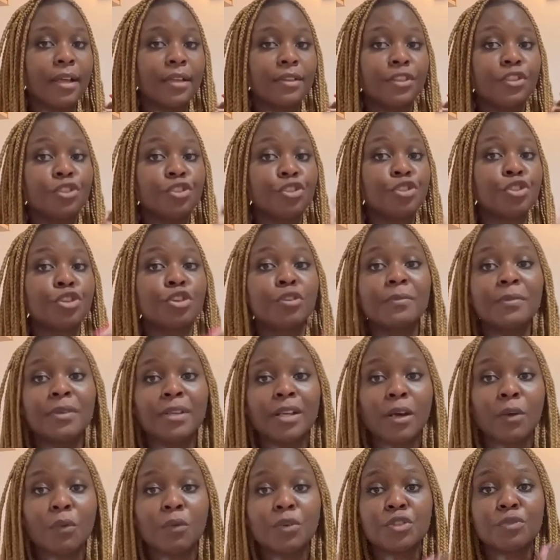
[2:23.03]
the German
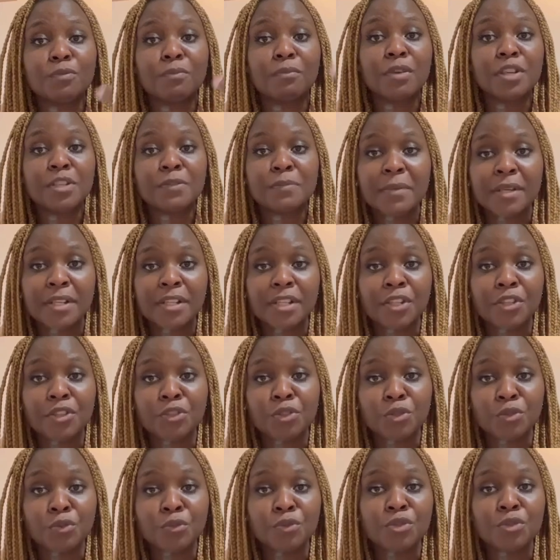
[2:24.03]
language much better than
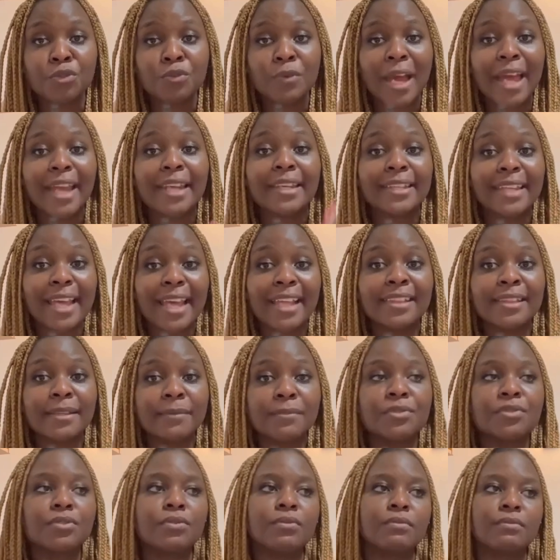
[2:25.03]
you do, and get them
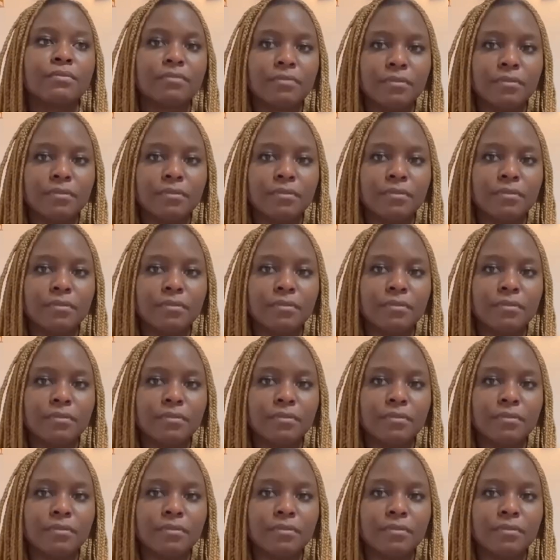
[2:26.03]
to